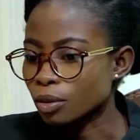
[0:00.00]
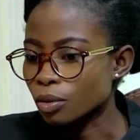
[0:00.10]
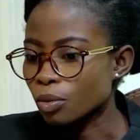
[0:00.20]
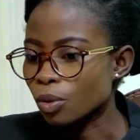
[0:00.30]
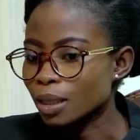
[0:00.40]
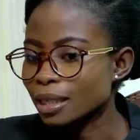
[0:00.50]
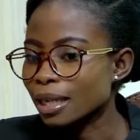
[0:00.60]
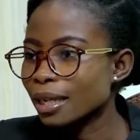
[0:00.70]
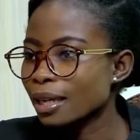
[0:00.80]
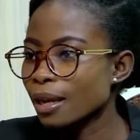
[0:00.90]
to you
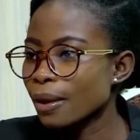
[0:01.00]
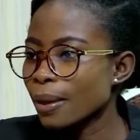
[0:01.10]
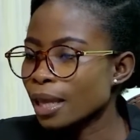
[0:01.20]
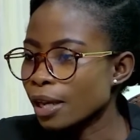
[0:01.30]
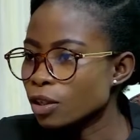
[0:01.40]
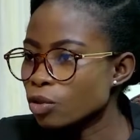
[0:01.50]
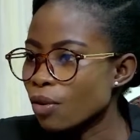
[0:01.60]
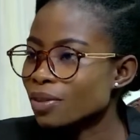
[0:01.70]
concerning the issue of